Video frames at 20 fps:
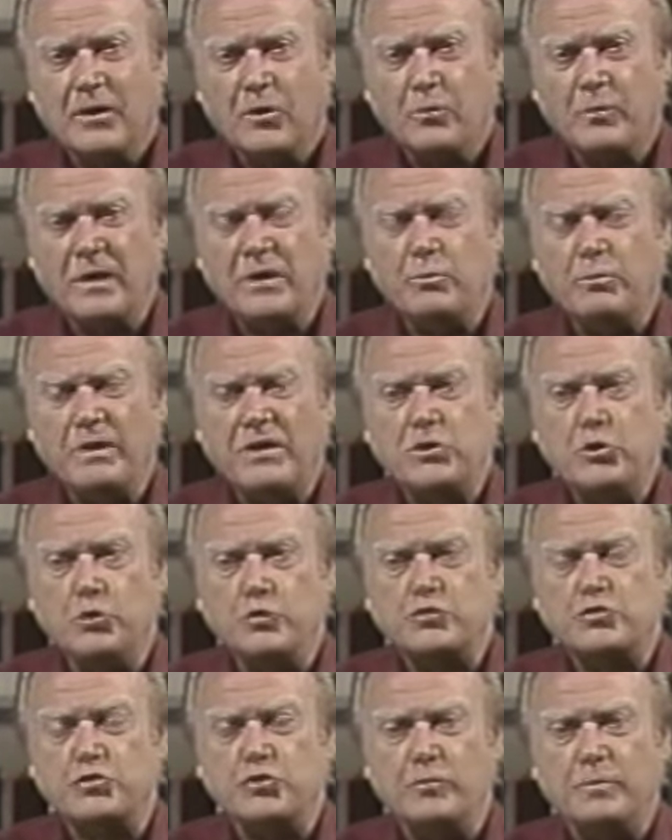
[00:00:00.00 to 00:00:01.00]
We, we
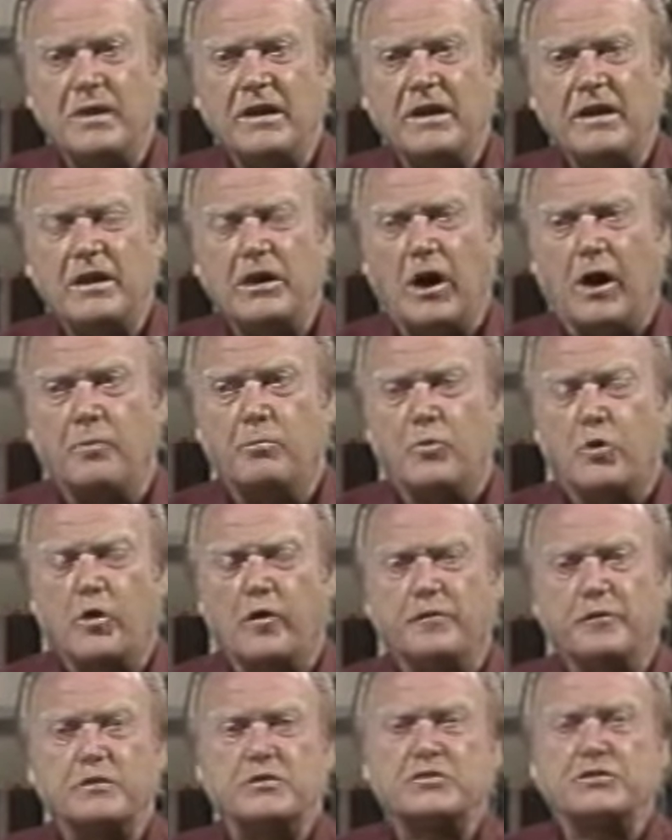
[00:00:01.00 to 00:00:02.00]
use too many
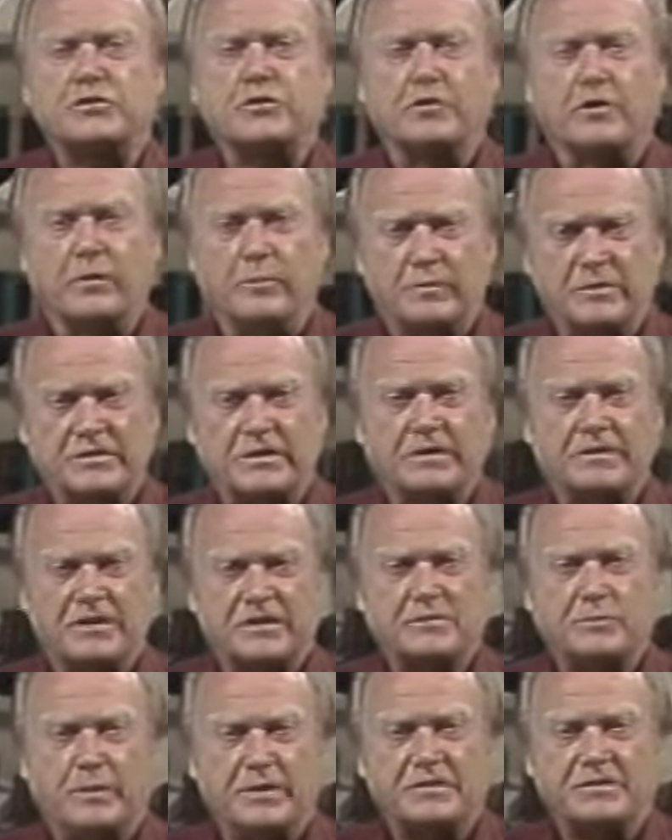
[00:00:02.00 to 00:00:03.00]
amorphous terms in
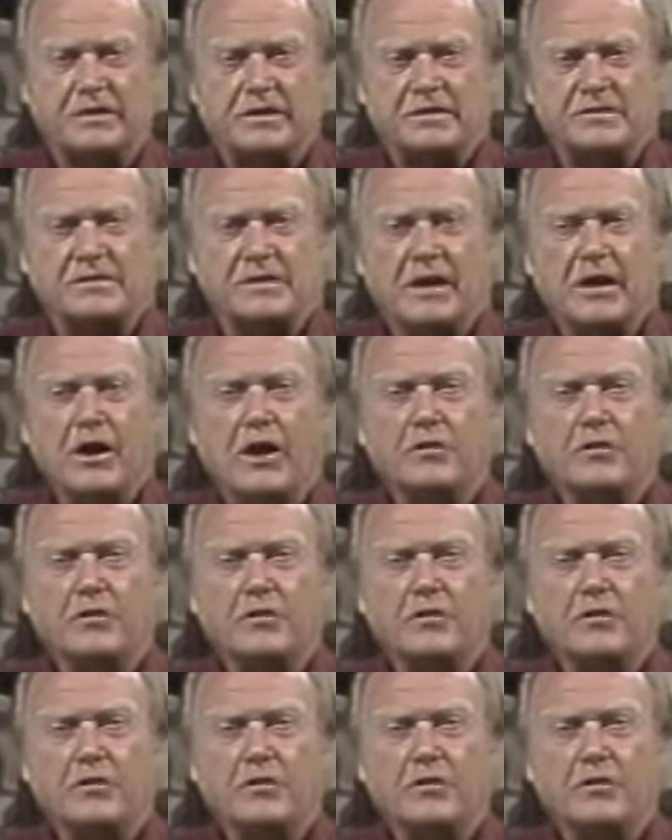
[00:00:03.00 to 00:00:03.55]
this business.